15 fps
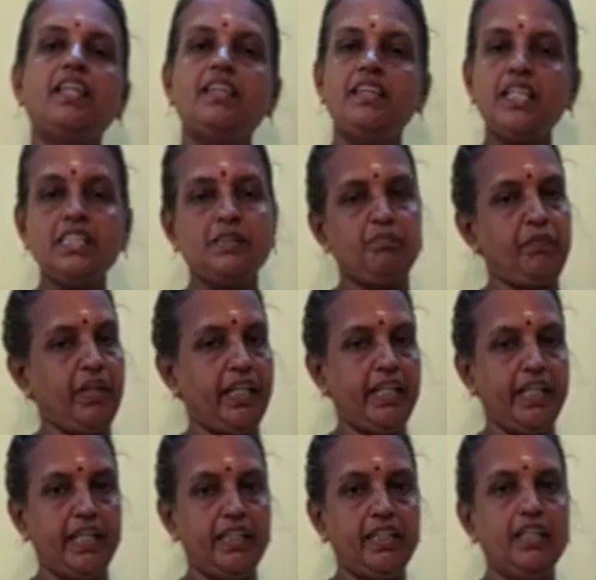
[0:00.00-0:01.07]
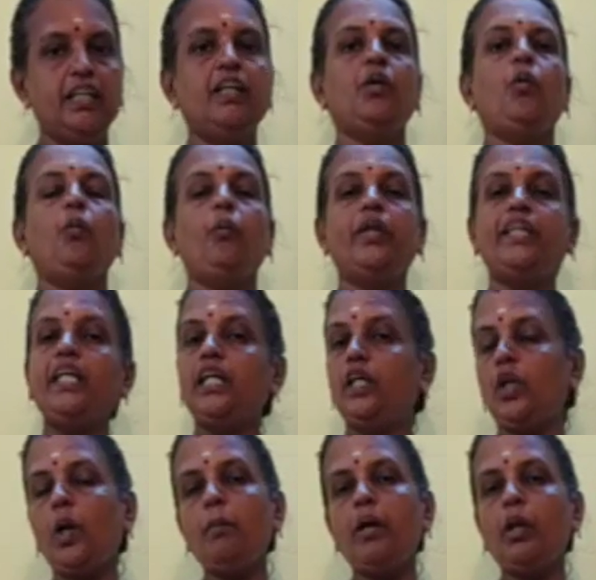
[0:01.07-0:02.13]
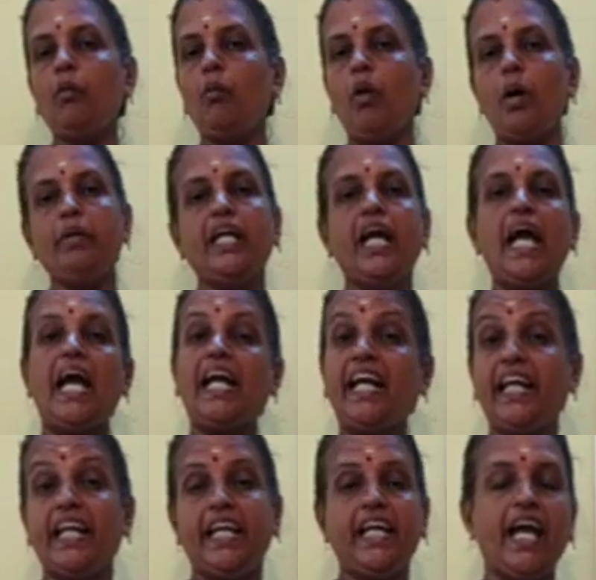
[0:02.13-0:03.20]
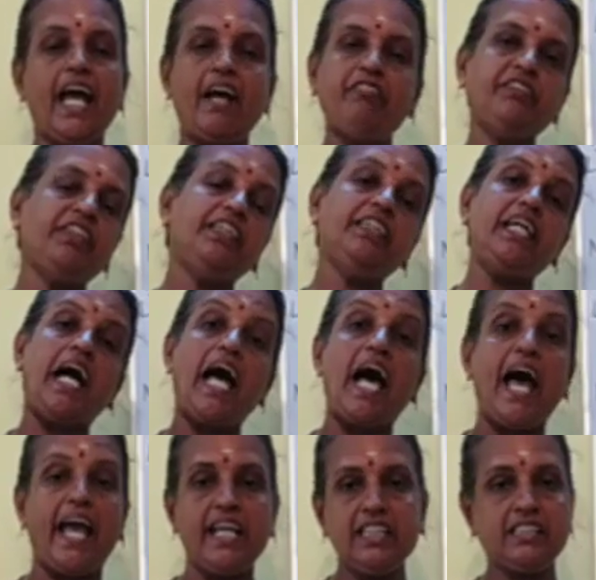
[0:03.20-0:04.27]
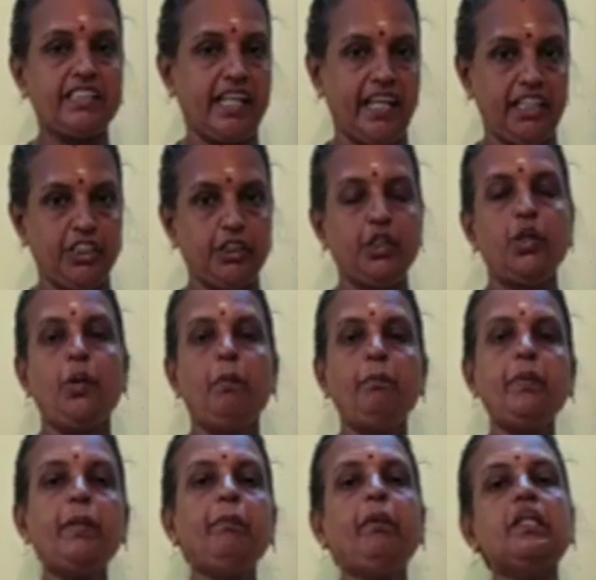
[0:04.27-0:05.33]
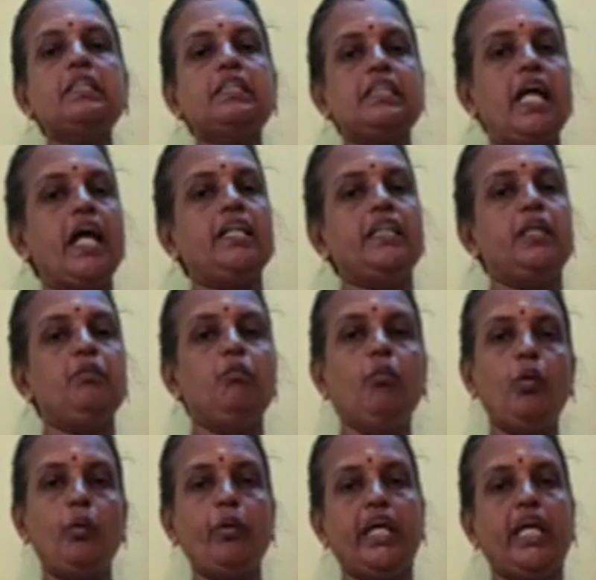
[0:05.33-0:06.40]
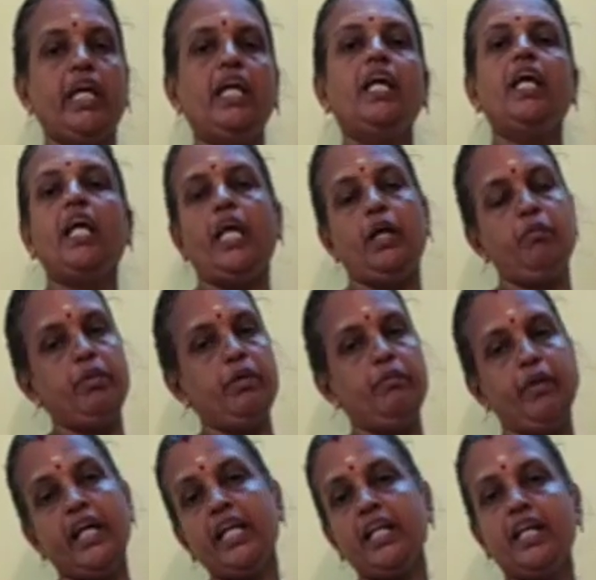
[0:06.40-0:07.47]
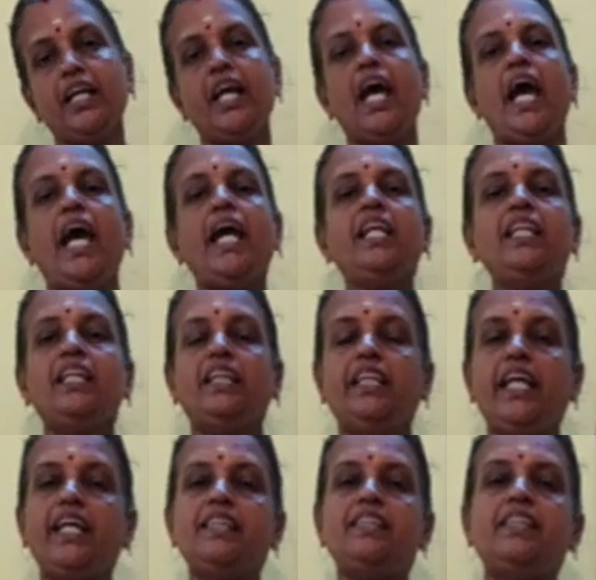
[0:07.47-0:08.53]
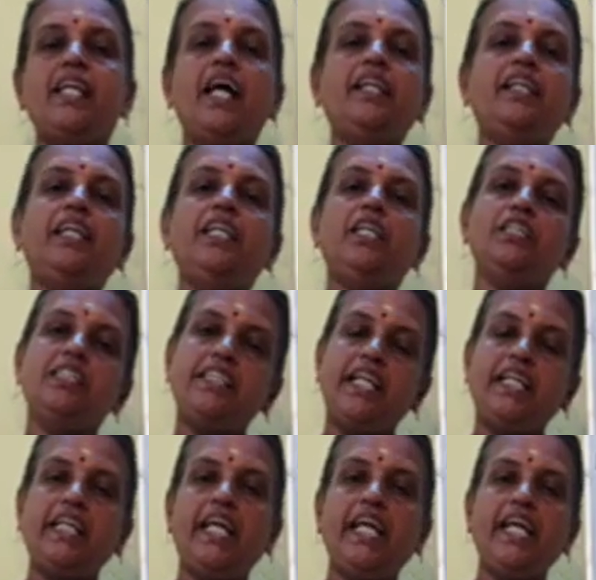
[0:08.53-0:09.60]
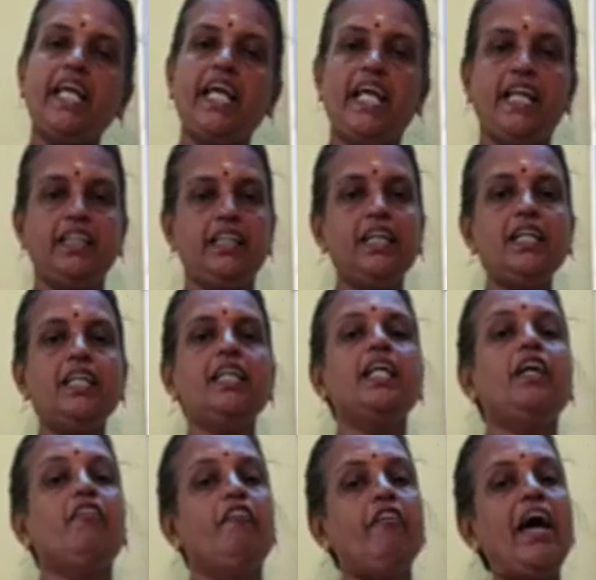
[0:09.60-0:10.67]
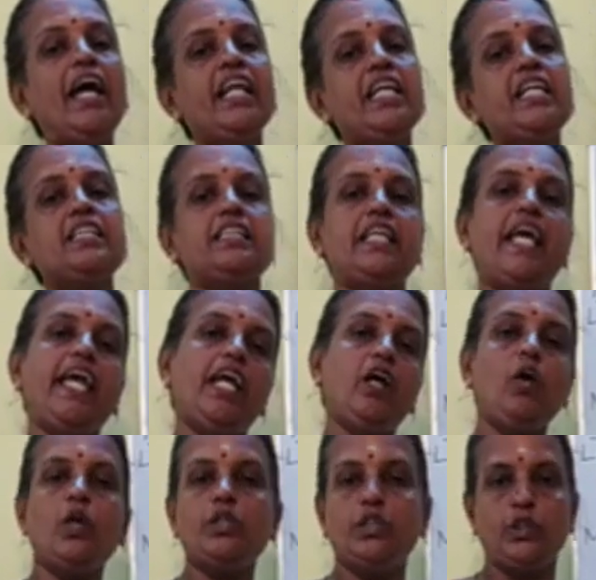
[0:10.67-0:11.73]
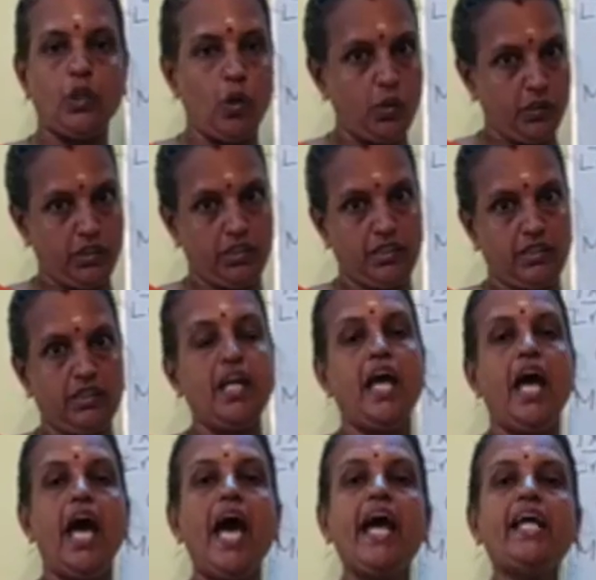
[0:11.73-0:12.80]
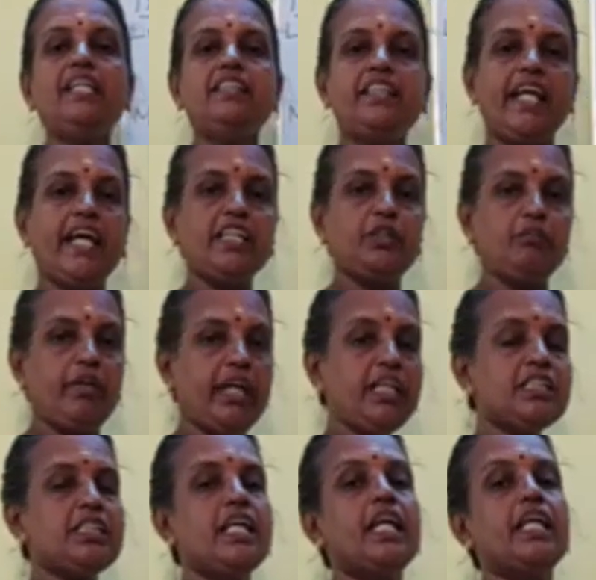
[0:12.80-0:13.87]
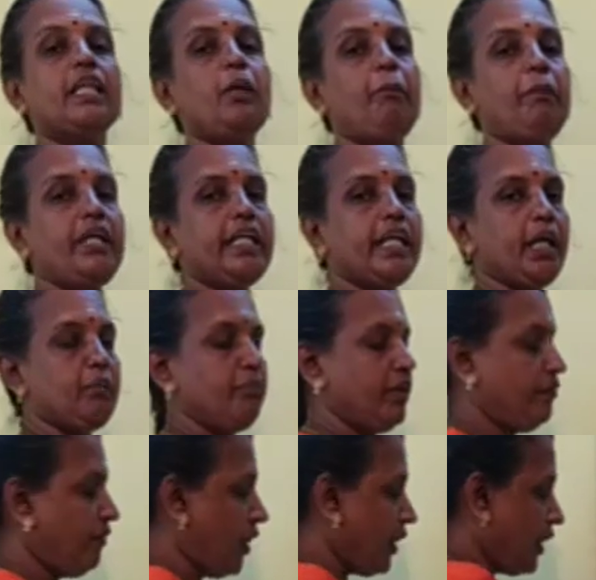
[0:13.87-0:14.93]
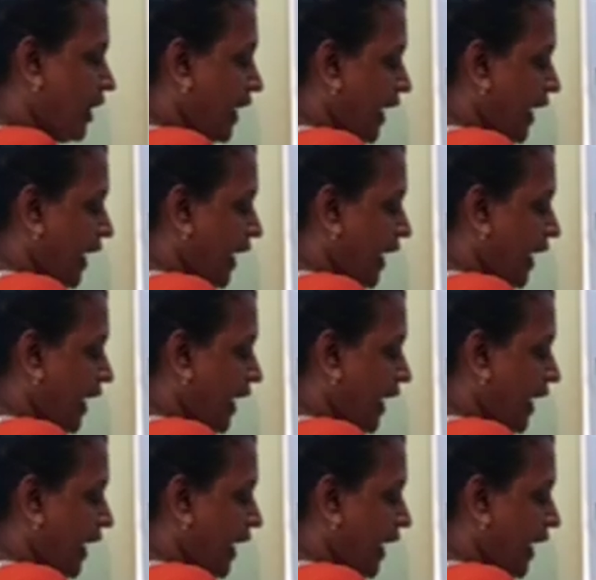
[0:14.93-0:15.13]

This period, with the global warming occurring after the Ice Age, people started moving everywhere and they started settling in the various ecozones. Ice Age means the period before